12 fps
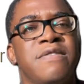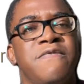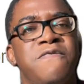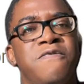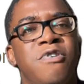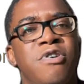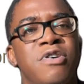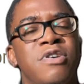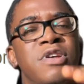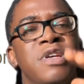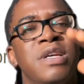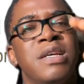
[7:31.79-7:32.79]

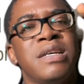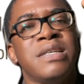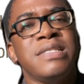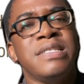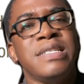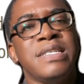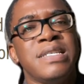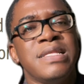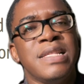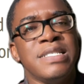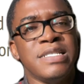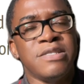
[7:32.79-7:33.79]
for the
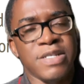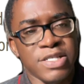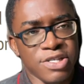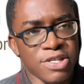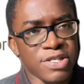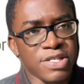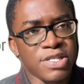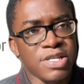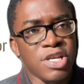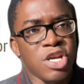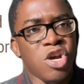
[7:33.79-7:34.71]
legislatures,